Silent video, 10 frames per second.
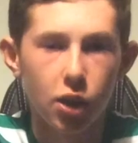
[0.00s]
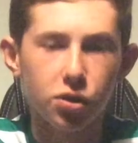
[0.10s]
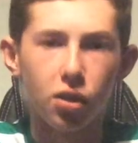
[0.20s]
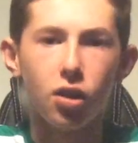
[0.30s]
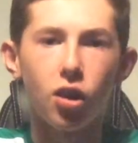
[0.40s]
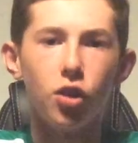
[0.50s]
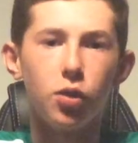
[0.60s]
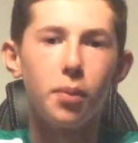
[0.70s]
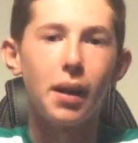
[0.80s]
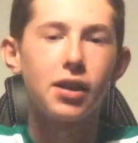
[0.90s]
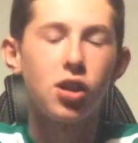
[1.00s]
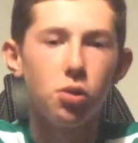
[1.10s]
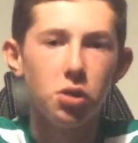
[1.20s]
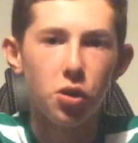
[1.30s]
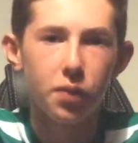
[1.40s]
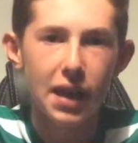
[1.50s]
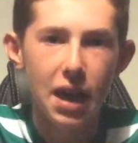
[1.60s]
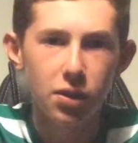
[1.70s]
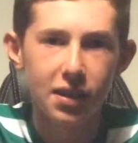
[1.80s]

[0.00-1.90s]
What's going on, guys? Welcome back to a new video.